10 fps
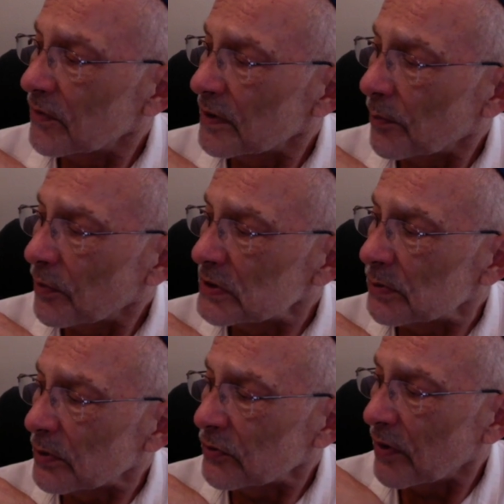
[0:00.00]
the
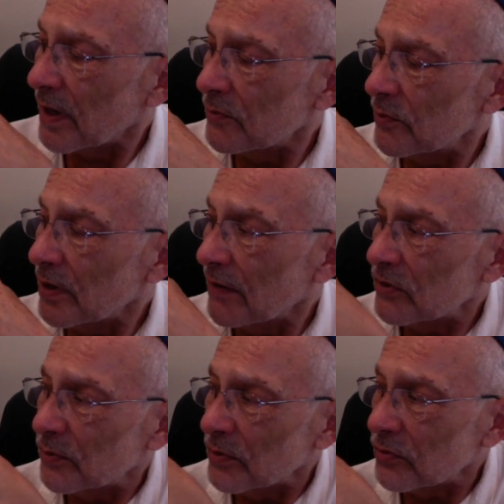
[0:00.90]
principal triad, we're going to have
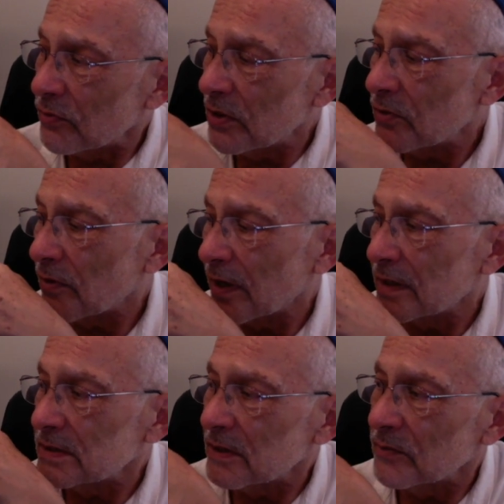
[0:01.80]
to put 3
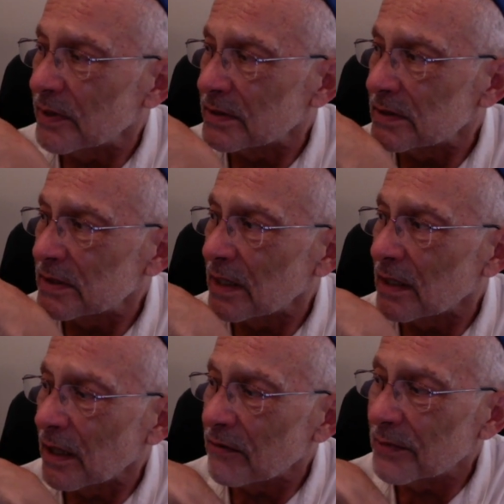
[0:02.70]
triads, because it's got a
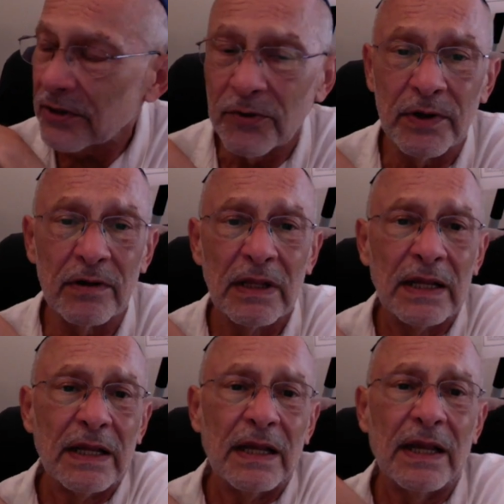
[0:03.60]
lot of material
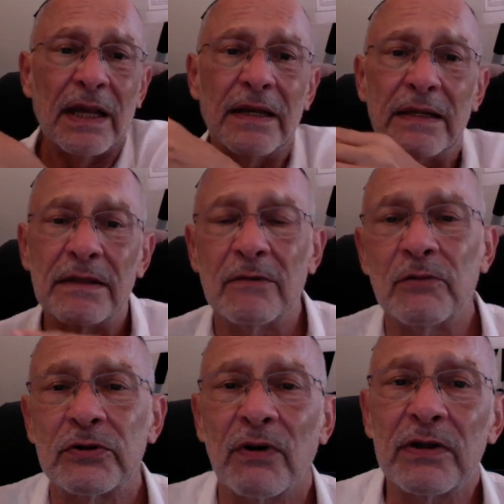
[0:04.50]
and
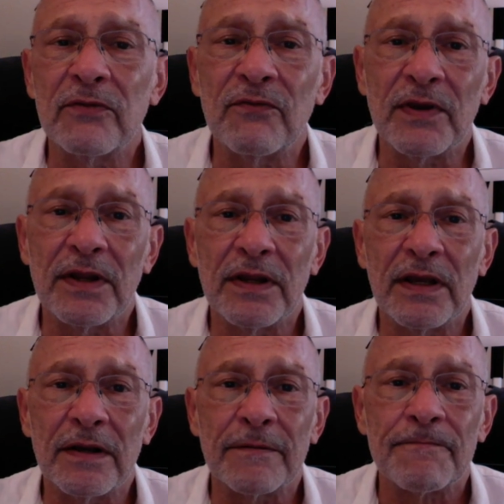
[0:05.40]
we're trying to fit it
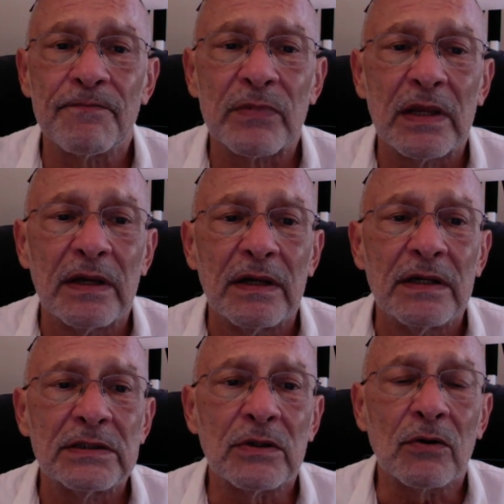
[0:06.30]
in.
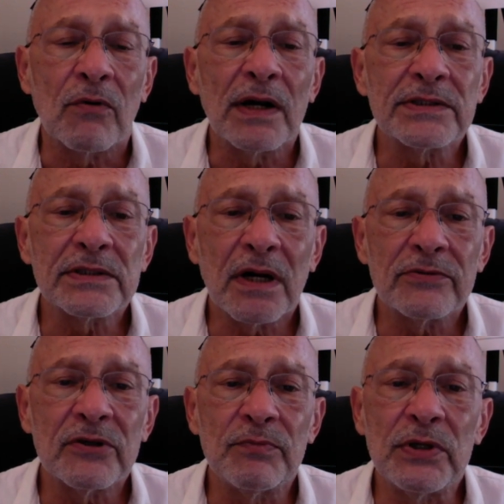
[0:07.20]
So Krashen's
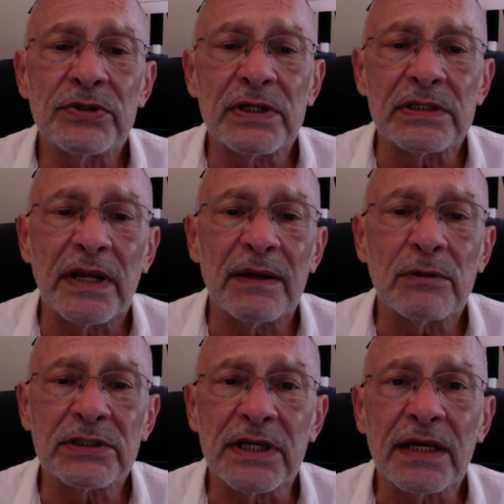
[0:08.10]
contribution is
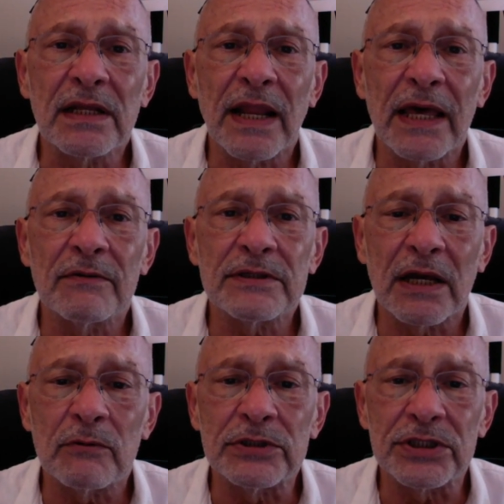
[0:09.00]
labeled second language
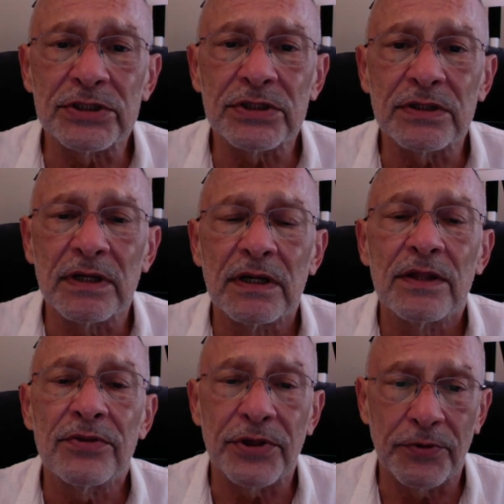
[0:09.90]
acquisition
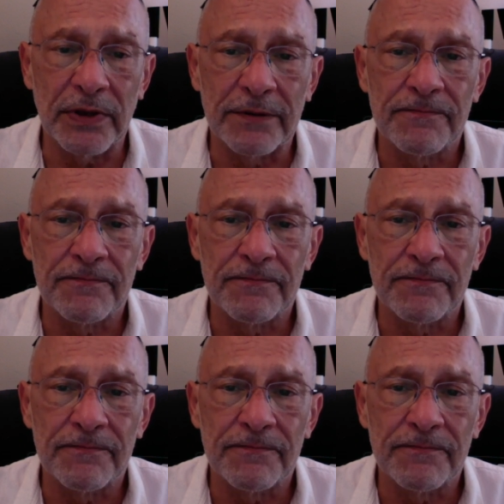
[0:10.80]
theory.